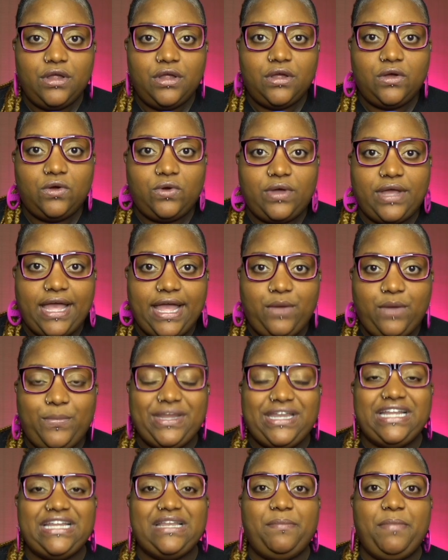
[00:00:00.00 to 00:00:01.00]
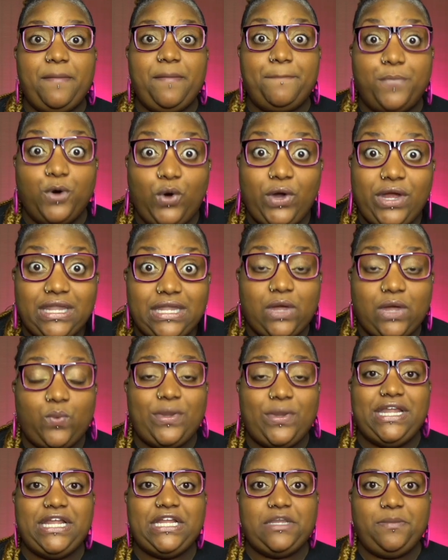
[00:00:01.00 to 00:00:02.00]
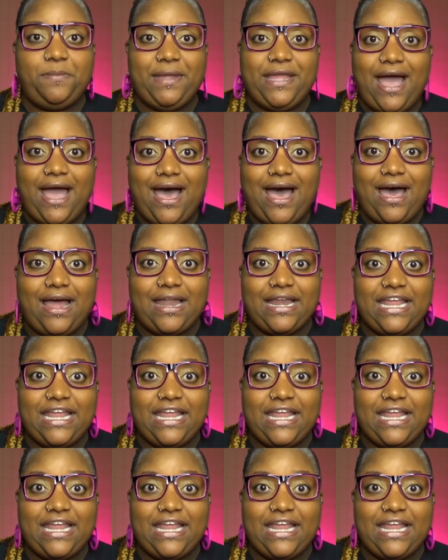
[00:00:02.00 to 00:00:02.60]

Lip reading: Okay? We need to be boiling. We need to be hot.